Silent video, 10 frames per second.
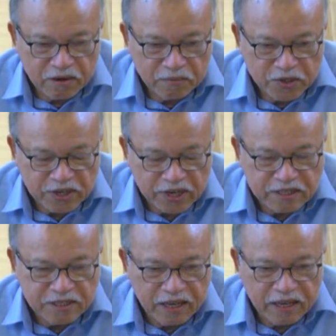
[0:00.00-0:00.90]

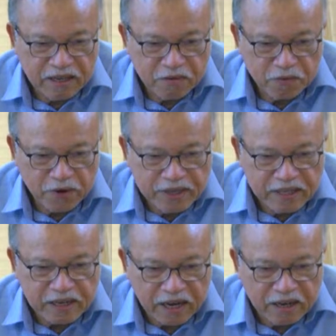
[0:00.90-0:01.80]
besides that, when
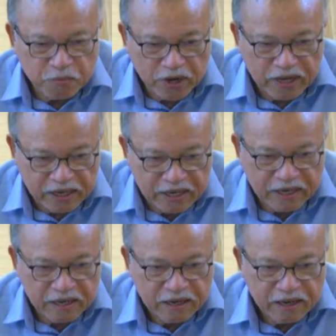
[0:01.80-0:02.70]
they write by
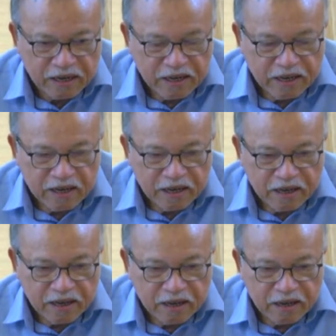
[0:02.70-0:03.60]
hand,
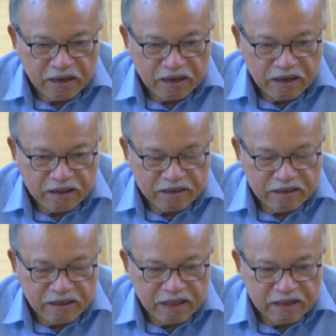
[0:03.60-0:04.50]
uh,
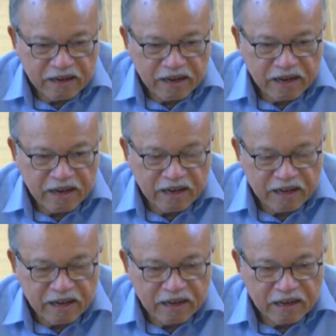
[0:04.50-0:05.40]
there are
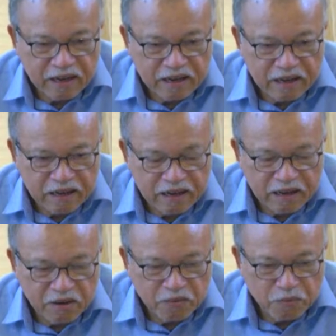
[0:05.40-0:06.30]

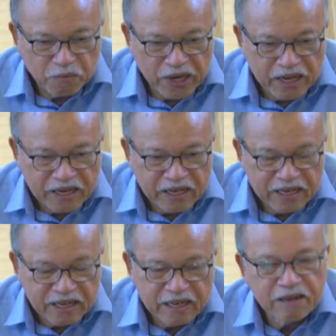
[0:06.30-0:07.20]

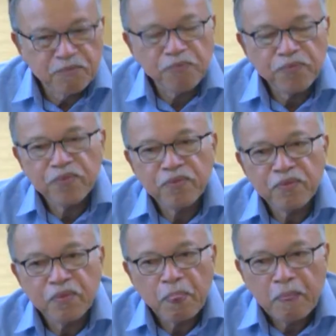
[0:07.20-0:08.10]
many
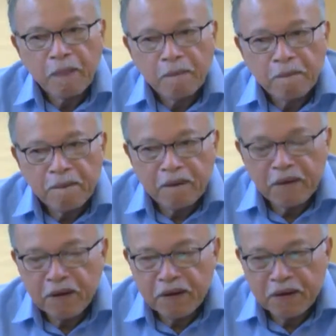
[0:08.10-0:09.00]

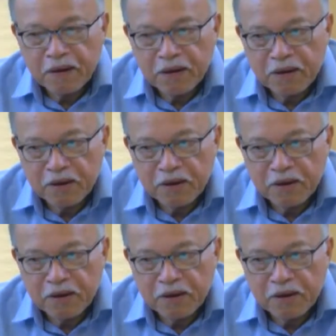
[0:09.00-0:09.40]
uh,